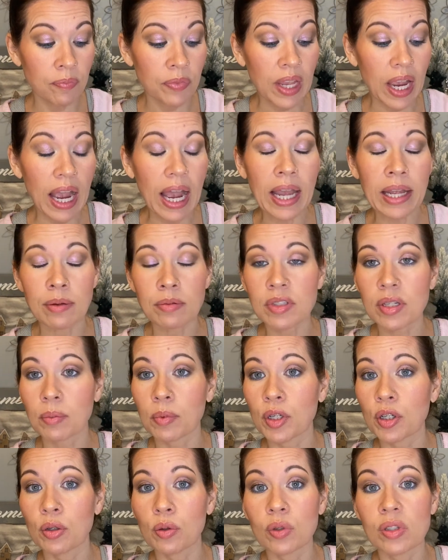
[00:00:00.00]
I am someone
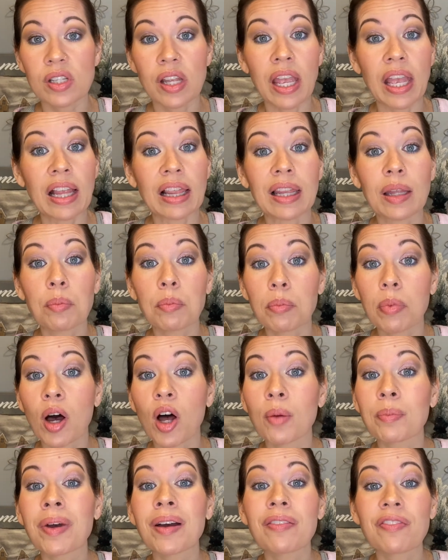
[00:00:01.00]
who is a lip
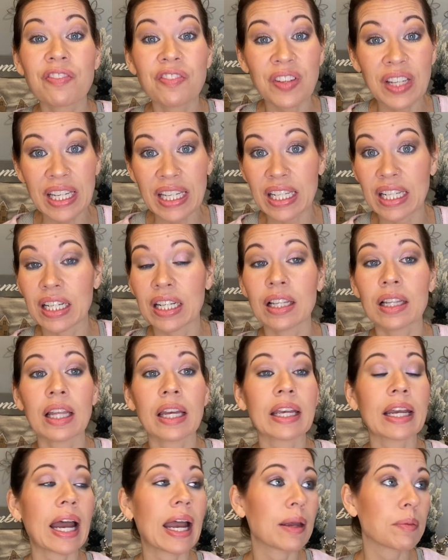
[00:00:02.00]
balm fiend. Like,
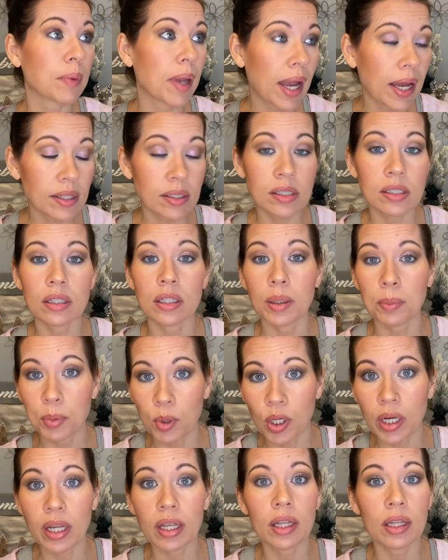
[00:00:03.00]
I am constantly
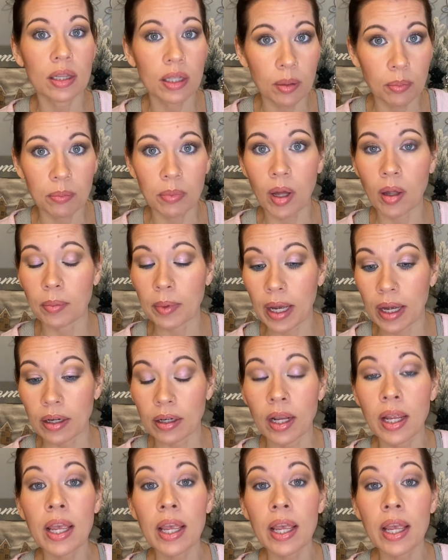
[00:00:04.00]
putting lip balm on.